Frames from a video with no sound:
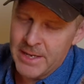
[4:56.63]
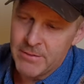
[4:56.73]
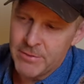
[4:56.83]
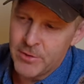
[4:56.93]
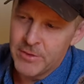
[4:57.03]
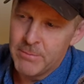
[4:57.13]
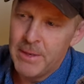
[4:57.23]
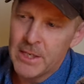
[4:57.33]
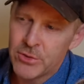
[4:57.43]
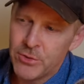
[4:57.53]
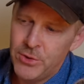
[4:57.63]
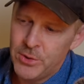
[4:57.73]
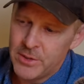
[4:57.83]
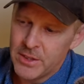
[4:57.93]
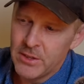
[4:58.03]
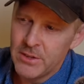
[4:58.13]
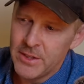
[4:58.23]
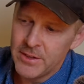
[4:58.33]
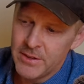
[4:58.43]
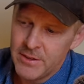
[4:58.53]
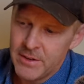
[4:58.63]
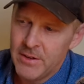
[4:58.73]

and forth and make sure you can clear,